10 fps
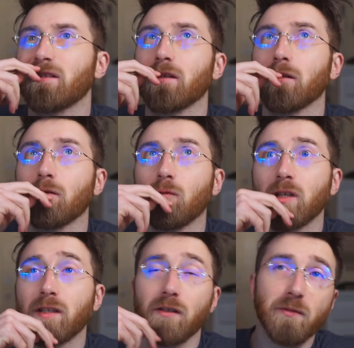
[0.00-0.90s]
So
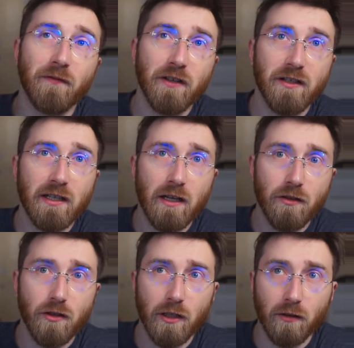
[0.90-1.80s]
as soon as we finish that
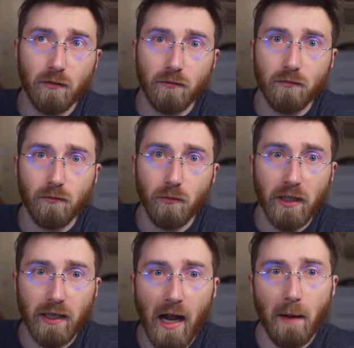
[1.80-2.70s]
dungeon,
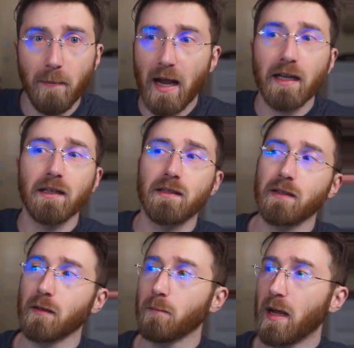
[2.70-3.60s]
we can hop back
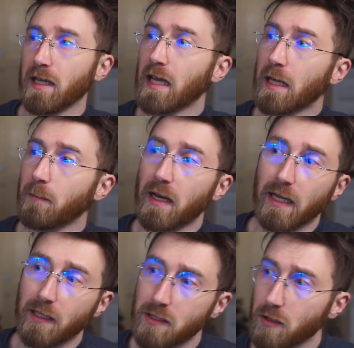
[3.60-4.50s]
into my game and
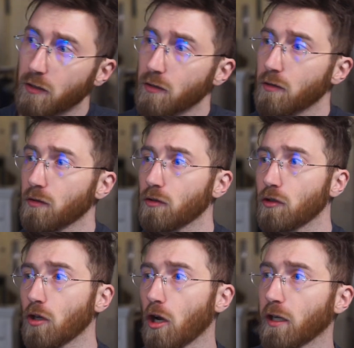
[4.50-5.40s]
I can start
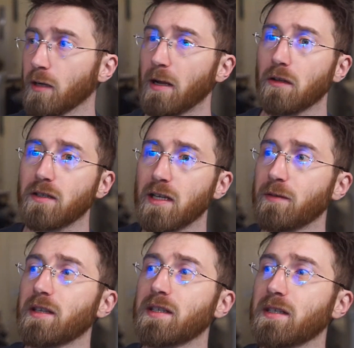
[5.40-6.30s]
talking about
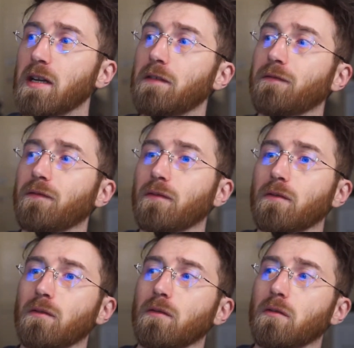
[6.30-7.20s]
some of this stuff
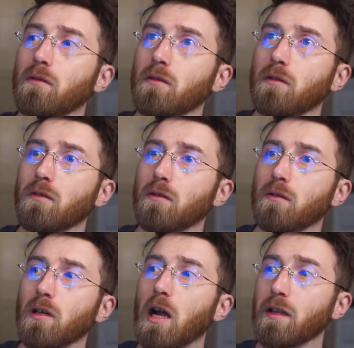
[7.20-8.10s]

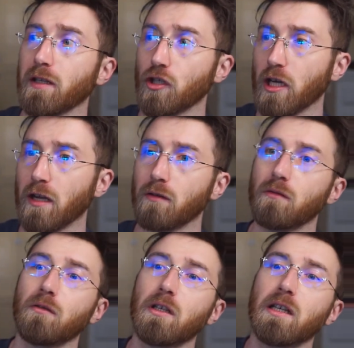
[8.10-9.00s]
on the
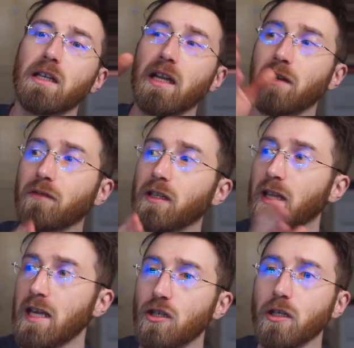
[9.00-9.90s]
channel in
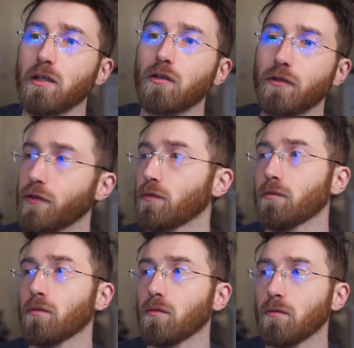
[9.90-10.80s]
relation
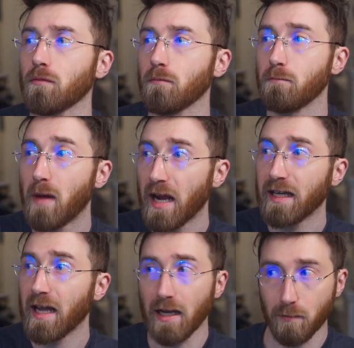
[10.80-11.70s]
to my
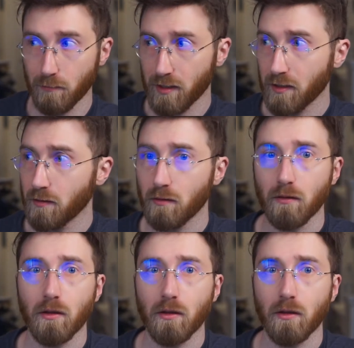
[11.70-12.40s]
games.